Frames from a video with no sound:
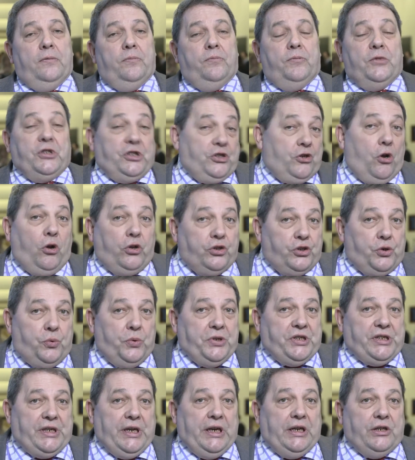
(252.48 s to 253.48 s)
The Scots
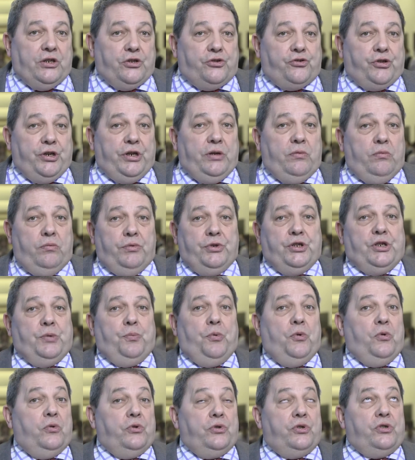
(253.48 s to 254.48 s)
whisky industry, which
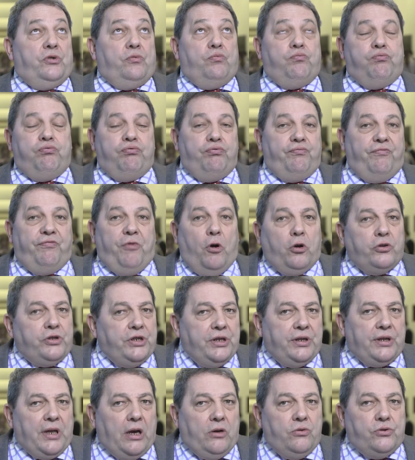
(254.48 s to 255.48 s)
supports
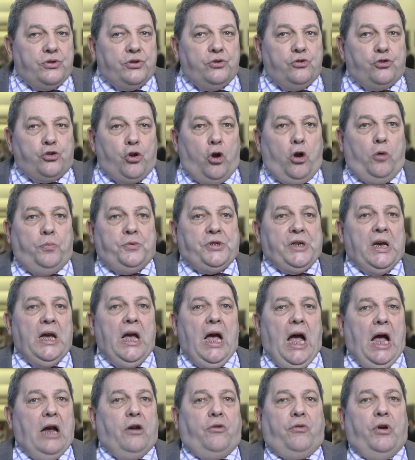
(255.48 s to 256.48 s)
40,000 jobs
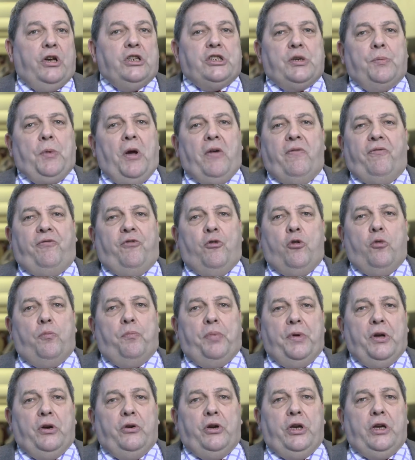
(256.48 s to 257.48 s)
and creates about 4
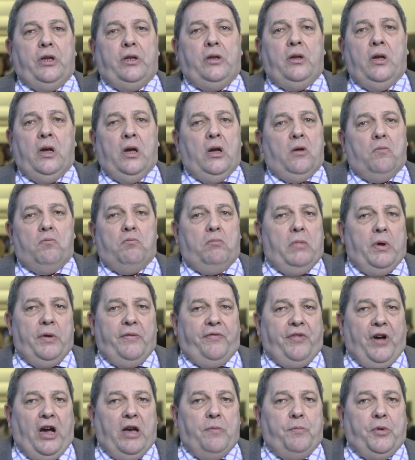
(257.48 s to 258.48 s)
billion, maybe
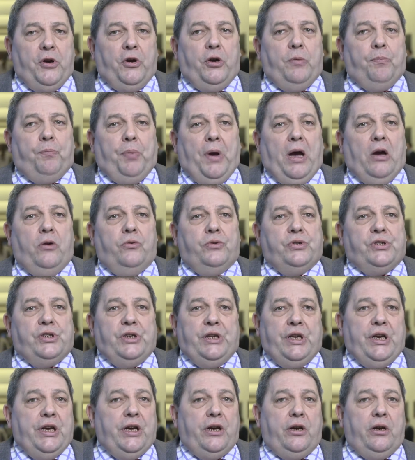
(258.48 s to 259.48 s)
5 billion pounds a
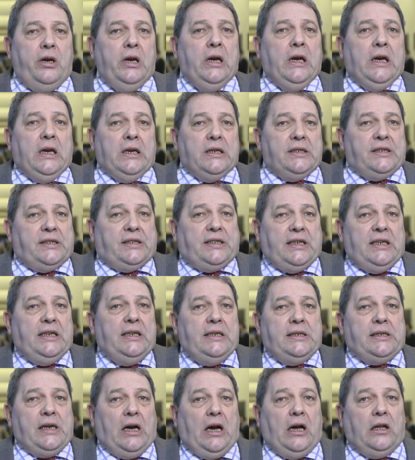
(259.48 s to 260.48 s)
year,
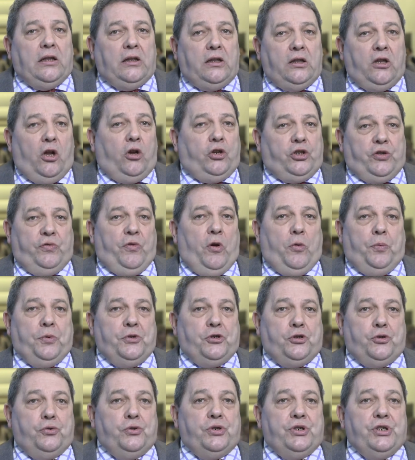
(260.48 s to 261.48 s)
sees a lot of
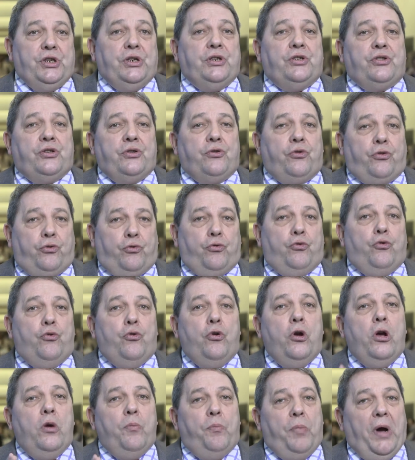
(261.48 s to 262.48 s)
opportunities
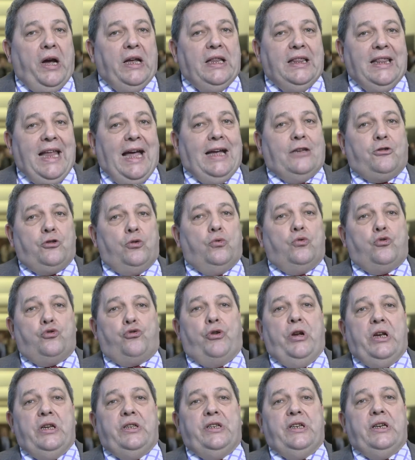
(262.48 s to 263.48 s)
through bilateral
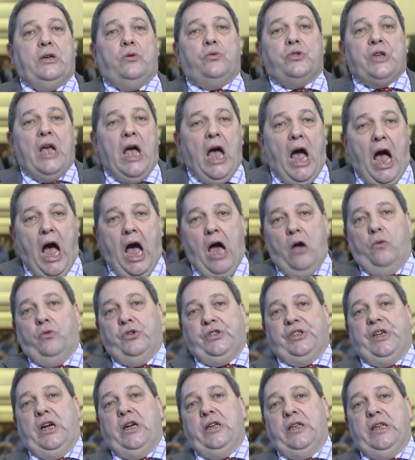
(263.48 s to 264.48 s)
trade deals
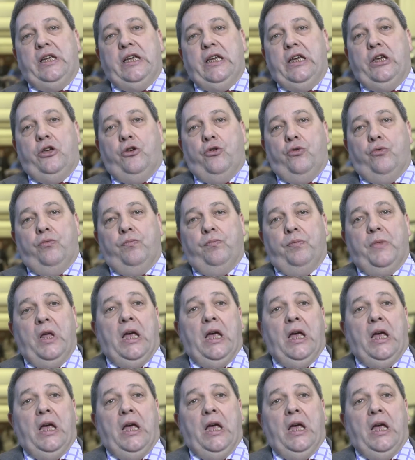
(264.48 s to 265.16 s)
outside the EU.